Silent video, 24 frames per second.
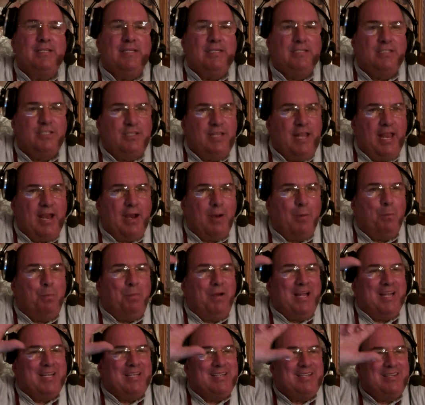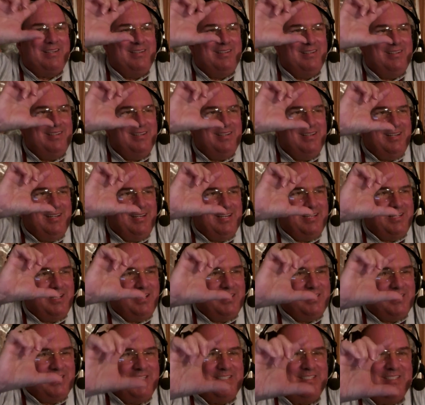is there, but it
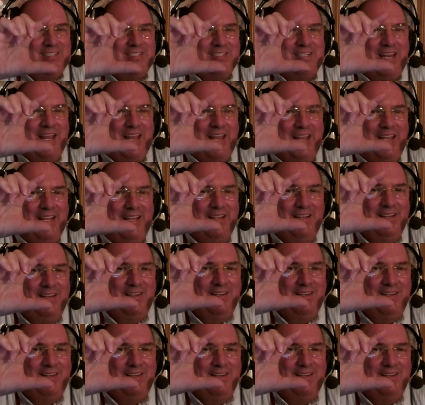doesn't stay.